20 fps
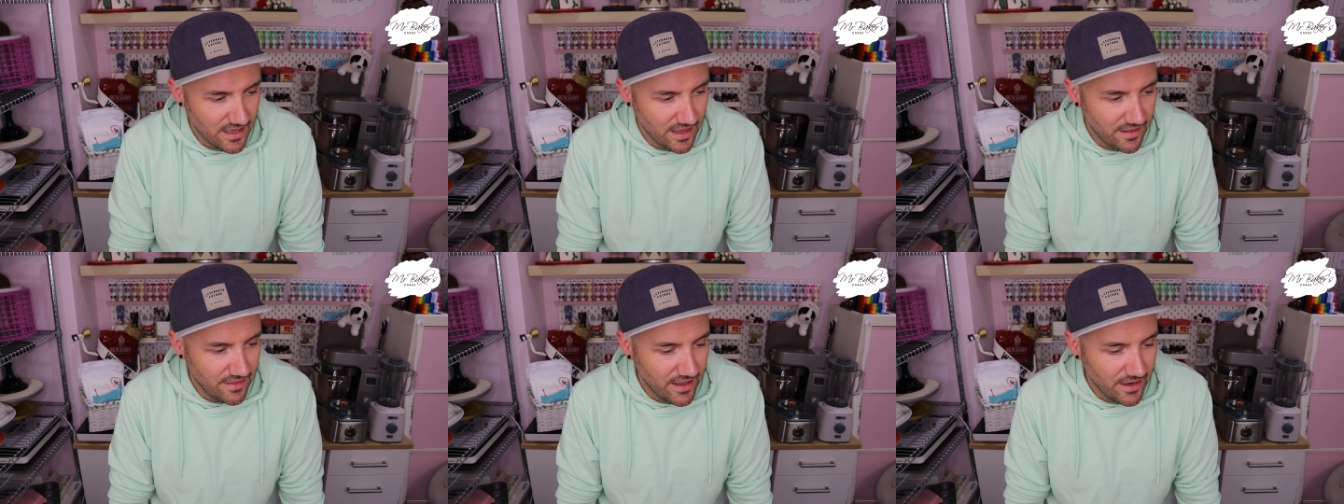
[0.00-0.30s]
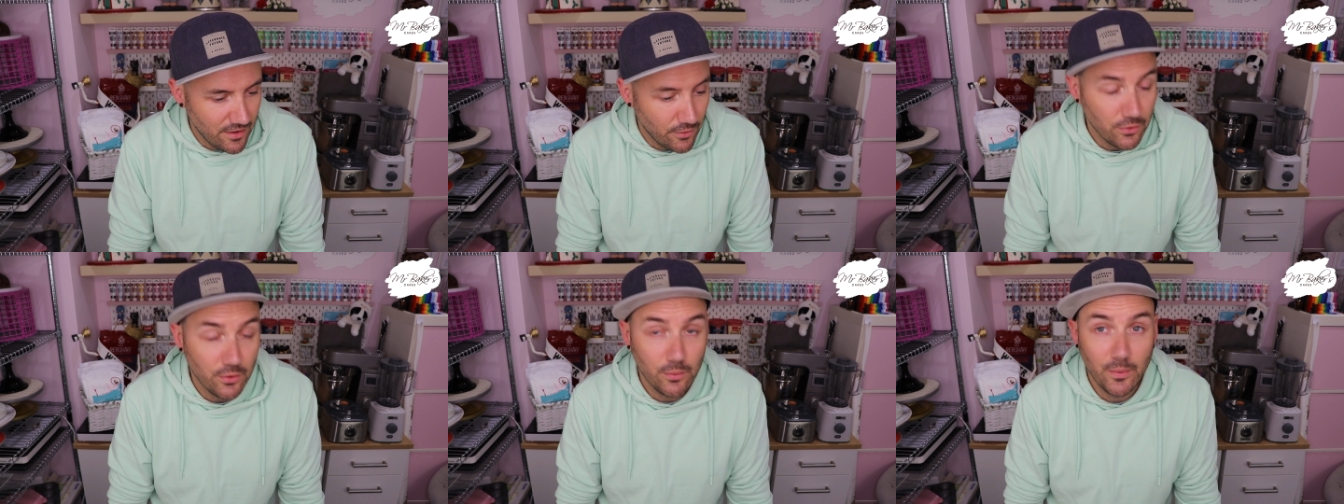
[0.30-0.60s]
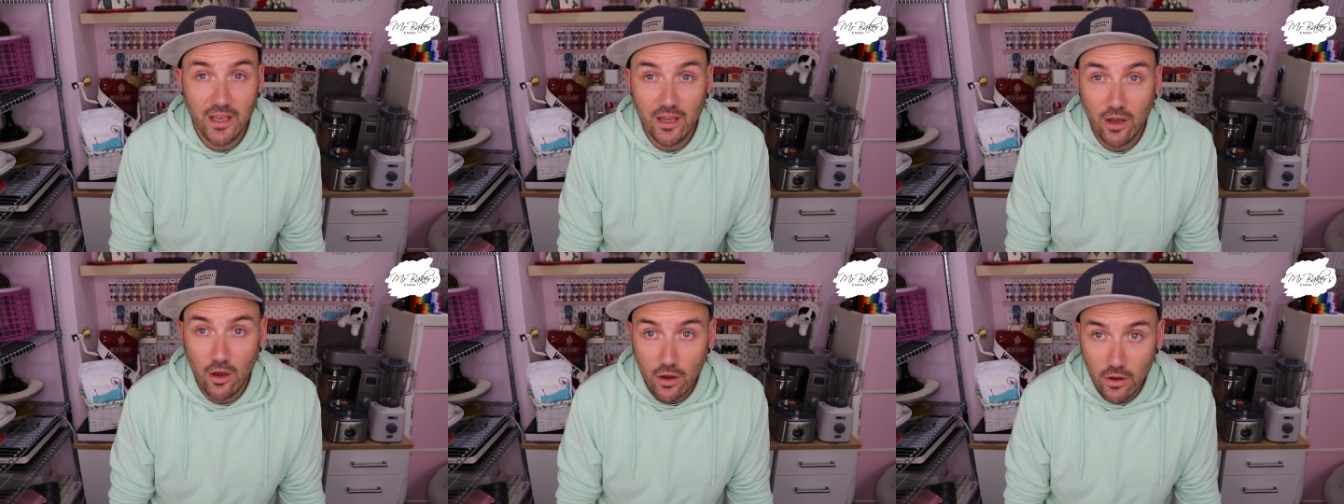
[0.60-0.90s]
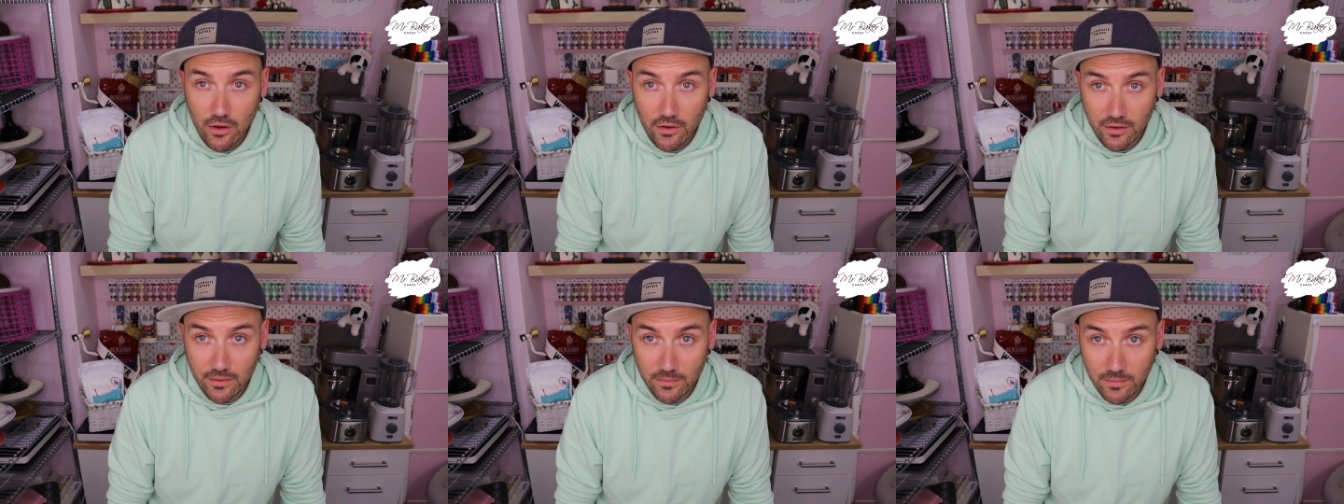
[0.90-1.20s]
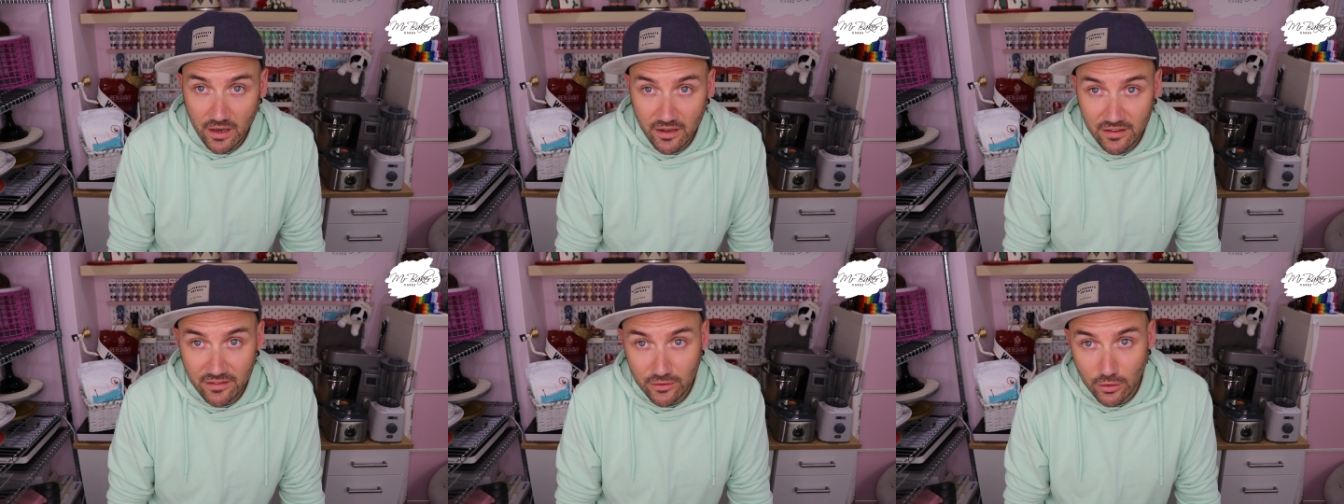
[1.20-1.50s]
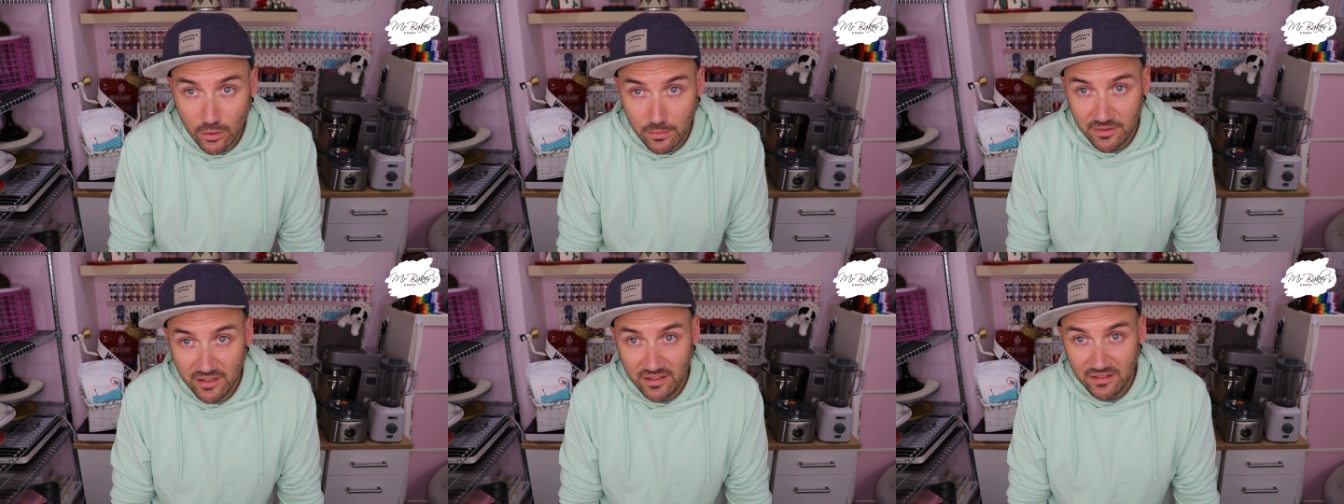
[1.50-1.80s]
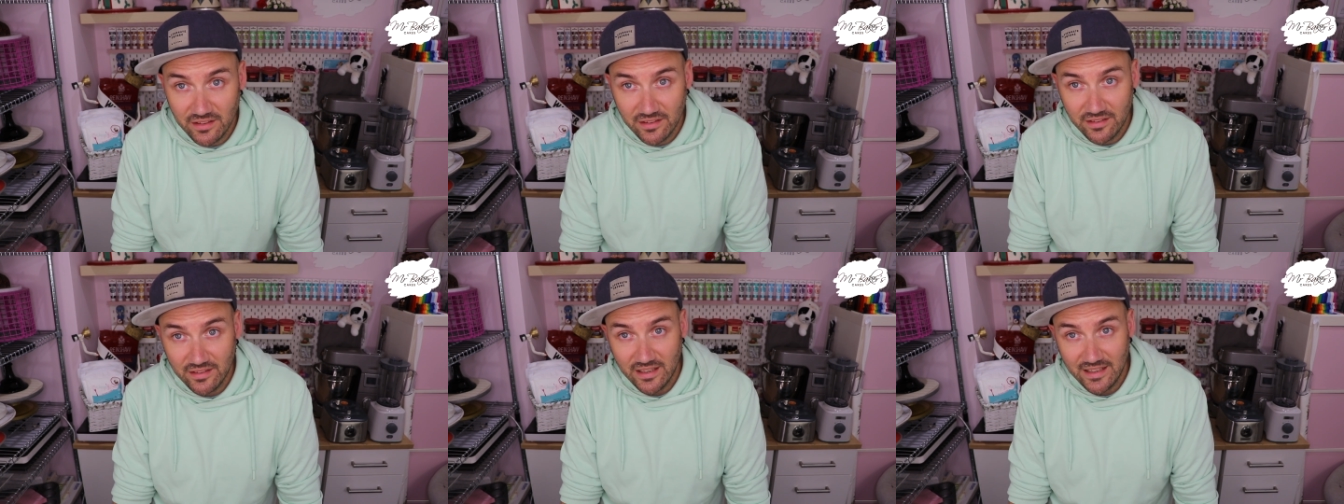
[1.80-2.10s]
And then on the way home, I stopped in
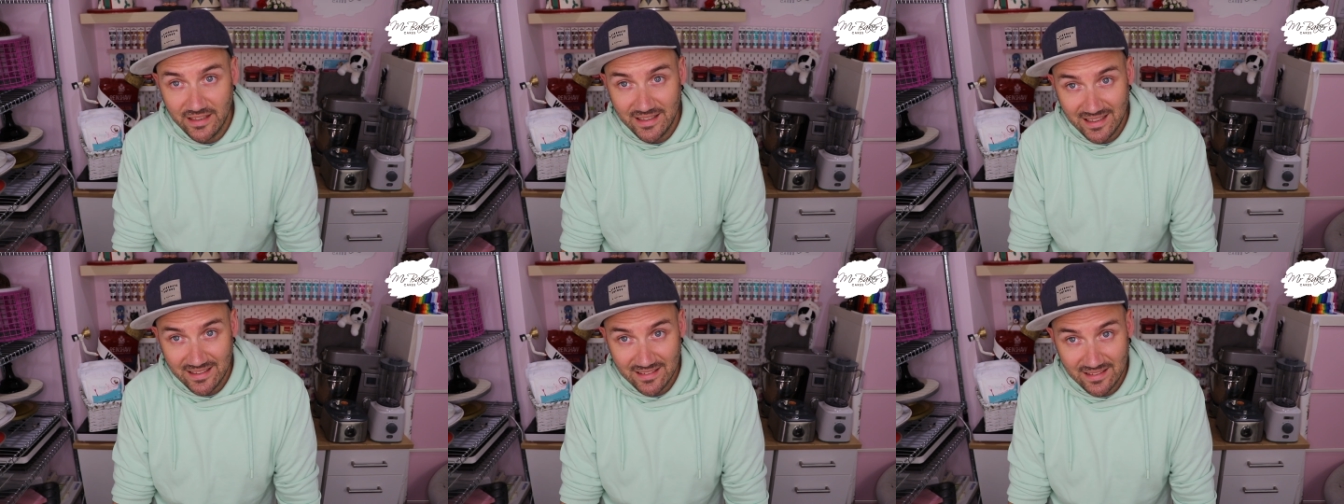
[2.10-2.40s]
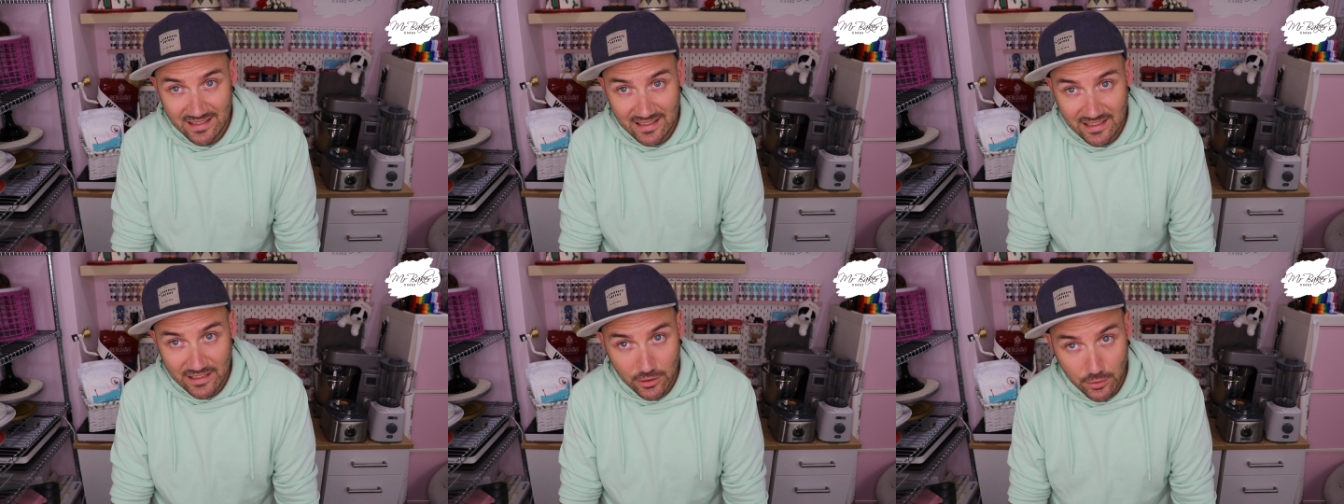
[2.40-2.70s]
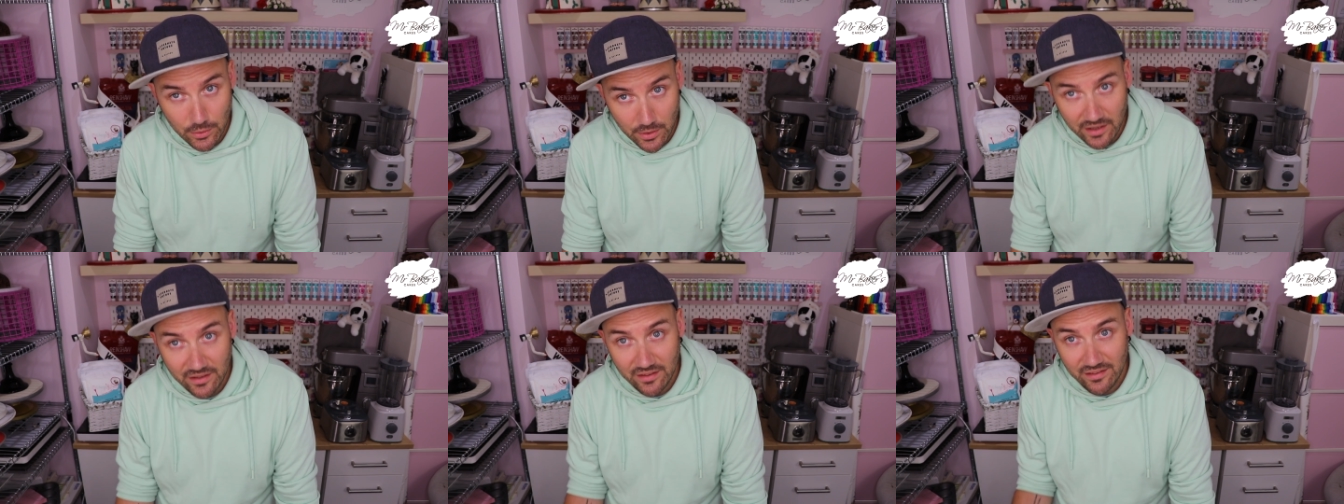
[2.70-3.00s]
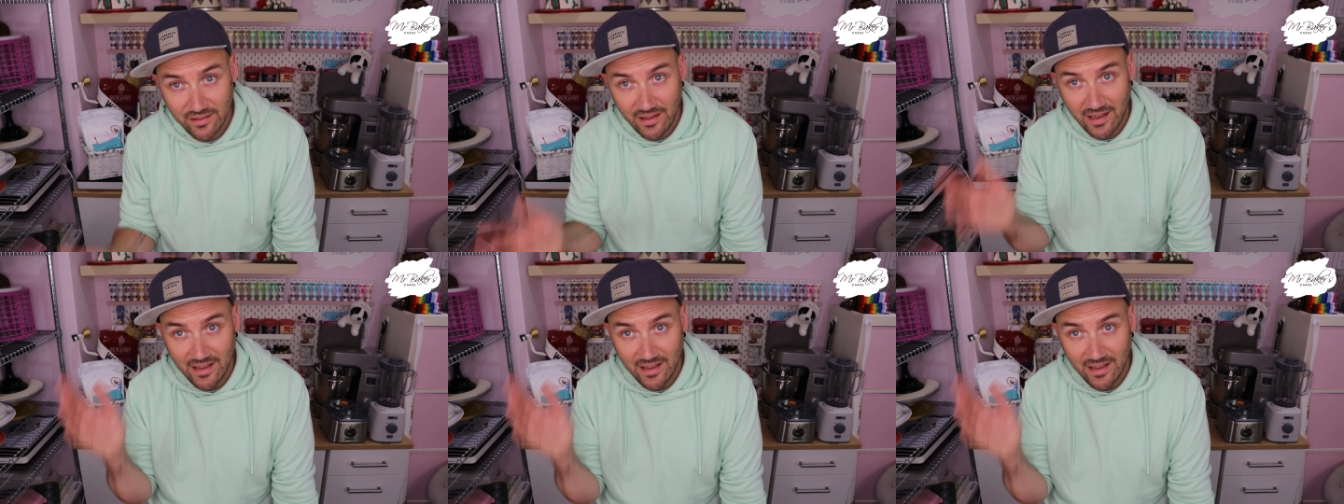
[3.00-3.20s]
to see Natalie and Chris,